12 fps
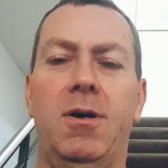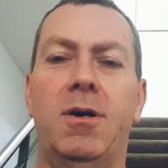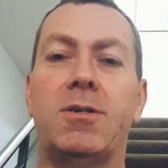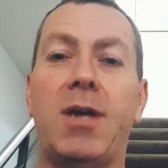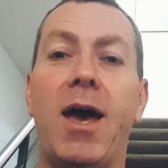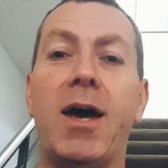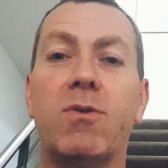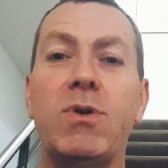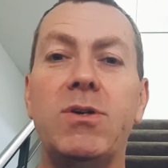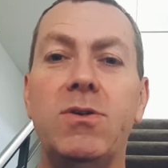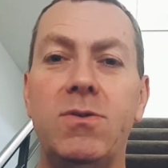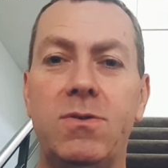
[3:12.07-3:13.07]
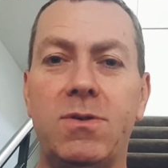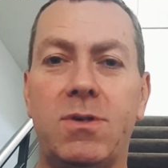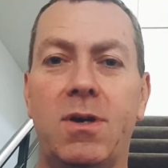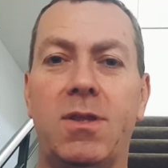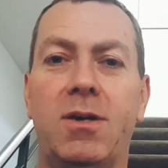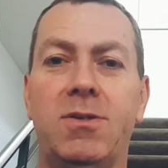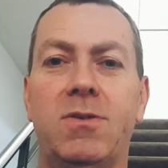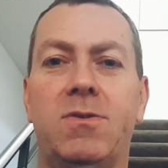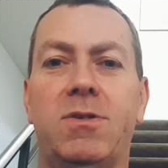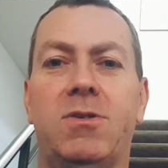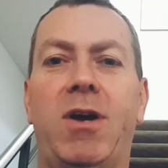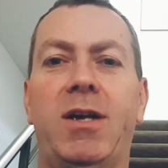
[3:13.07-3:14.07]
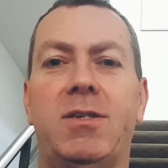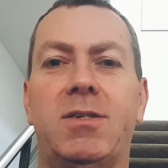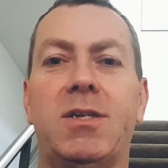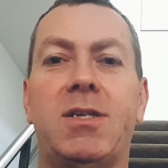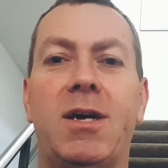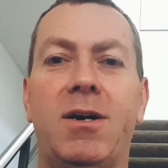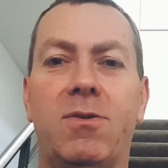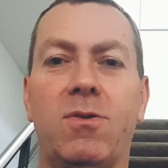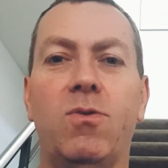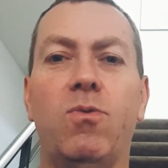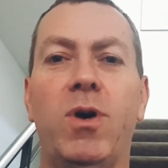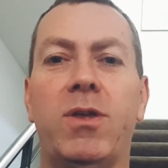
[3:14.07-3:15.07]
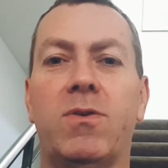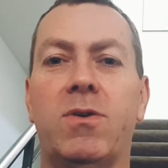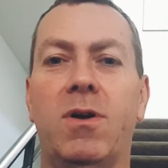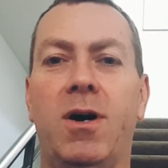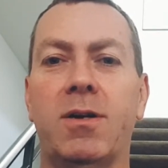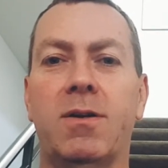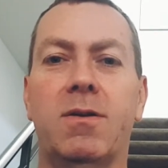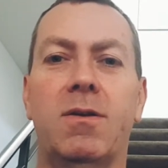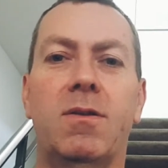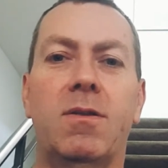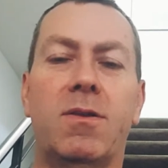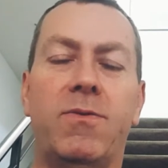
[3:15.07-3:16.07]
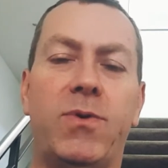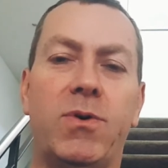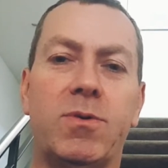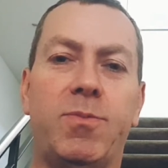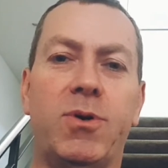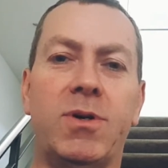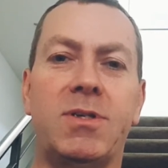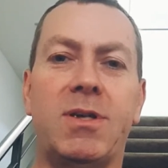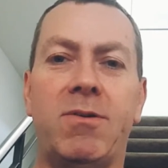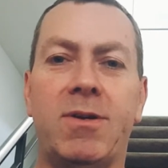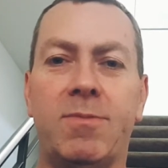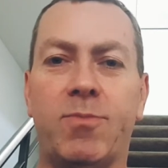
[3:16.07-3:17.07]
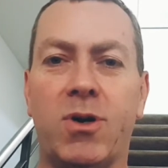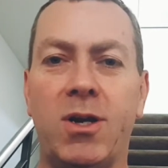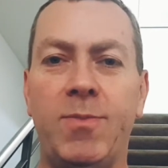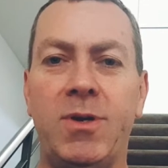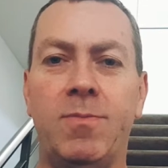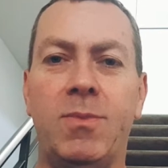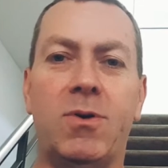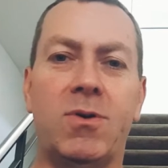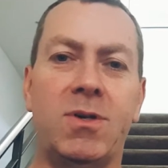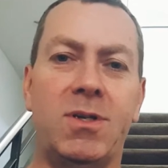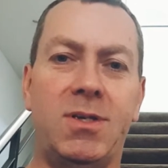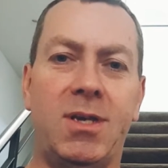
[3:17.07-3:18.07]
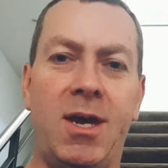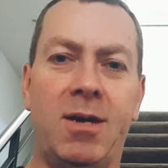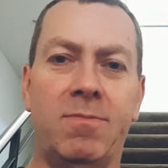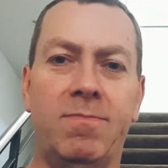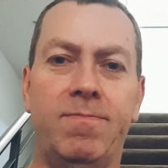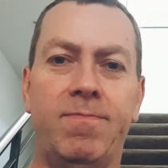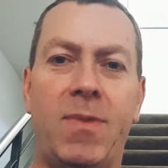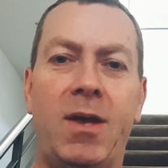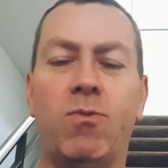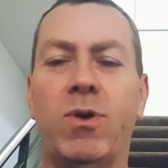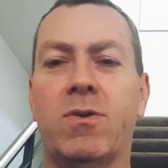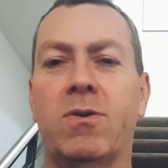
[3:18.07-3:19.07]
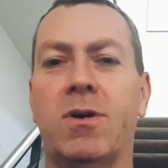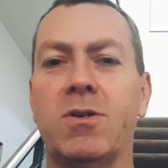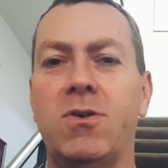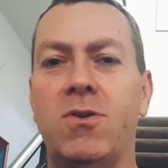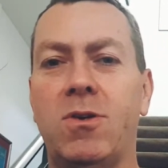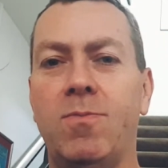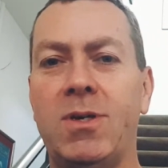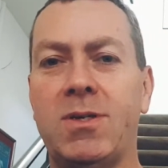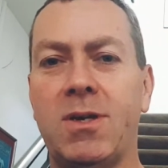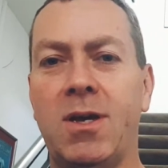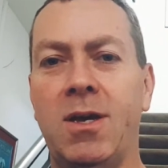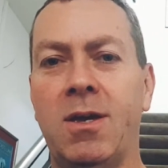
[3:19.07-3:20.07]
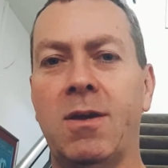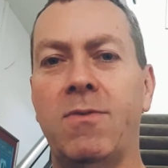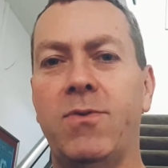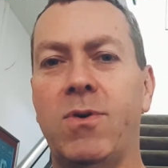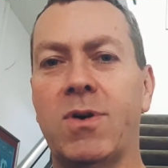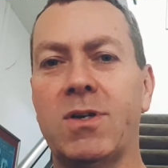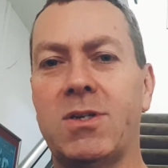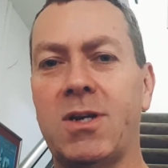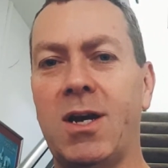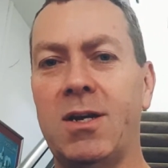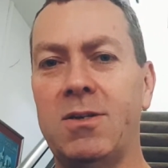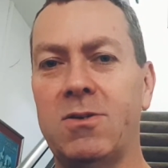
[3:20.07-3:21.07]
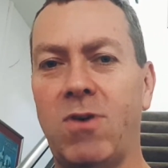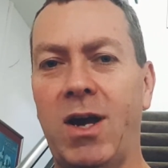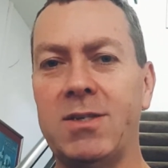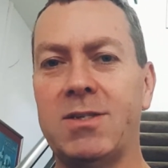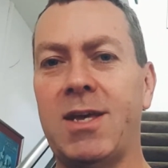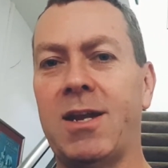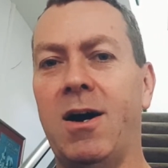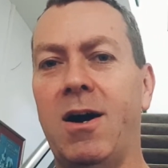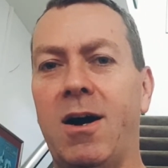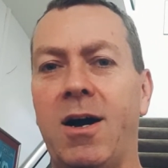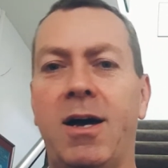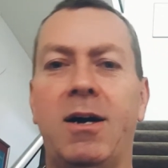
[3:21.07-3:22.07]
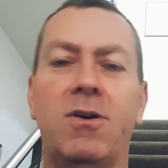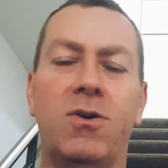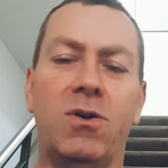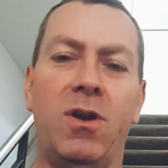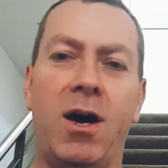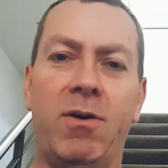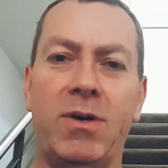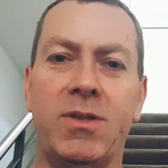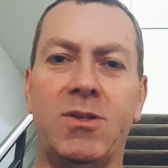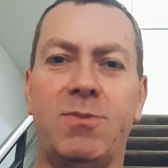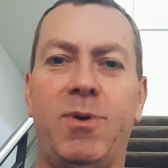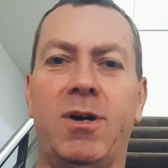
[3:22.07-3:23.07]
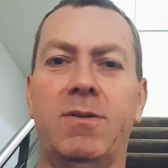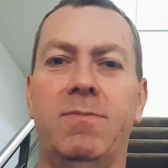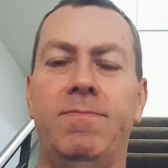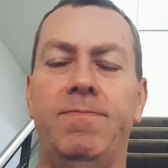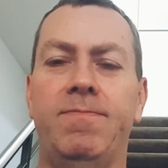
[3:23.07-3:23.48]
So how do we use those interest rates to tell whether or not the forward points are at a premium or a discount, and whether or not you should be seeing forward exchange rates that are higher or lower than spot?